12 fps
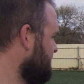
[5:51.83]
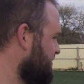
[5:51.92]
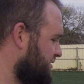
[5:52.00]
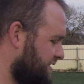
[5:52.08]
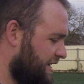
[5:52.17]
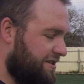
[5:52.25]

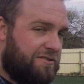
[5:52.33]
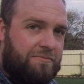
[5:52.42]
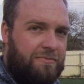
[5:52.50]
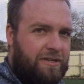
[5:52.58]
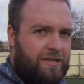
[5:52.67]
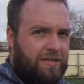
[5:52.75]
Just out of
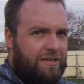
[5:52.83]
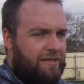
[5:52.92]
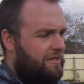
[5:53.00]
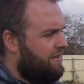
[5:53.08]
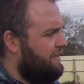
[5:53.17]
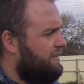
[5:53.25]
some,
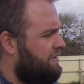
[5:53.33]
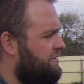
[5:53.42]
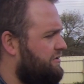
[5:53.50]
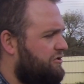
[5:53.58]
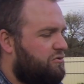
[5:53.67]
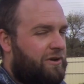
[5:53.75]
this
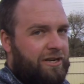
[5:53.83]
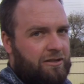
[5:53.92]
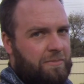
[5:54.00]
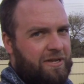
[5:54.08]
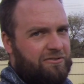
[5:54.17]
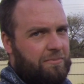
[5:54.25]
is a
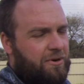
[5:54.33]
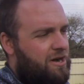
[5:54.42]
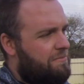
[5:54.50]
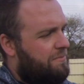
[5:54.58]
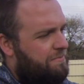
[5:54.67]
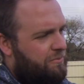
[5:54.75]
$20 piece of
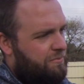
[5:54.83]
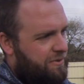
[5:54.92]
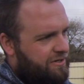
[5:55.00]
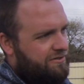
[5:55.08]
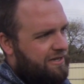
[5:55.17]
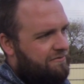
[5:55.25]
pipe
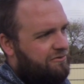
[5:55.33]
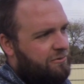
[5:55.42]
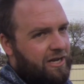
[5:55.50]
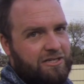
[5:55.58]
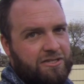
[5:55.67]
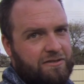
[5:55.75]
because they've
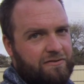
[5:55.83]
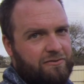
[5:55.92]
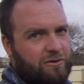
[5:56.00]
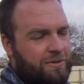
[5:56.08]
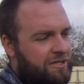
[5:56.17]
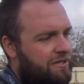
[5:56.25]
swaged it
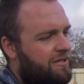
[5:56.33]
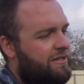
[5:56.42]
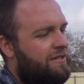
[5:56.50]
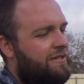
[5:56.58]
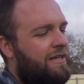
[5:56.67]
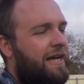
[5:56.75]
for me.
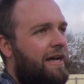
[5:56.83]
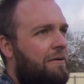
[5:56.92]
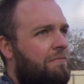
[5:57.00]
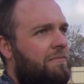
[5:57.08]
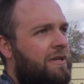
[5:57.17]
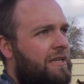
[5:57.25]

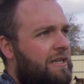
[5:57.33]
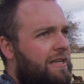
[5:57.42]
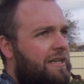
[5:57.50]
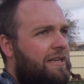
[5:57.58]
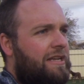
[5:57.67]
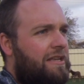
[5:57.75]
Then
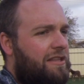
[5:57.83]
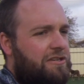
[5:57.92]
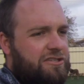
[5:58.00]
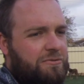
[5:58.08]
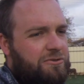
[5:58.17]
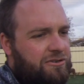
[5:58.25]

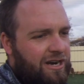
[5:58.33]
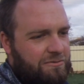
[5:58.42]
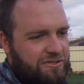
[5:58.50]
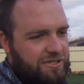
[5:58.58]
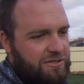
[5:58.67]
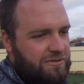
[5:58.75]
just some scrap
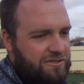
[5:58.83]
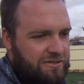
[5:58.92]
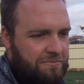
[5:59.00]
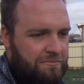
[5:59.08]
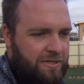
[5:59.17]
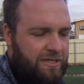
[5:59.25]
steel and
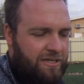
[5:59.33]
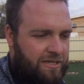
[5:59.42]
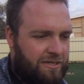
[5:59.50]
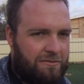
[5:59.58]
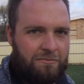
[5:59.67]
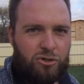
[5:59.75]
some
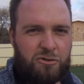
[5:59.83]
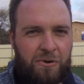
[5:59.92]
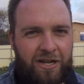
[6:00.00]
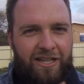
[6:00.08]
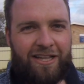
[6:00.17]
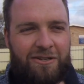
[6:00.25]
push
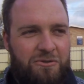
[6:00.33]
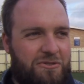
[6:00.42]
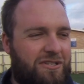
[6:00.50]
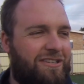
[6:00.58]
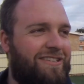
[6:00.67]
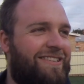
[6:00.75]
bike
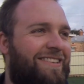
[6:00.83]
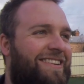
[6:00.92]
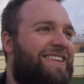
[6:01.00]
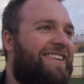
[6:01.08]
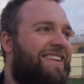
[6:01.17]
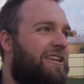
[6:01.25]
handles,
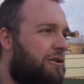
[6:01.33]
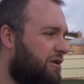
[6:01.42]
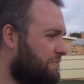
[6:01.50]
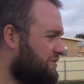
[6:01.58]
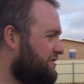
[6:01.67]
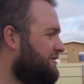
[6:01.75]

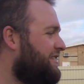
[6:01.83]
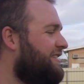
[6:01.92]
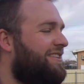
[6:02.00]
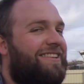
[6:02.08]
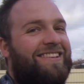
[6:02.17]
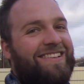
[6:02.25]
grips on there.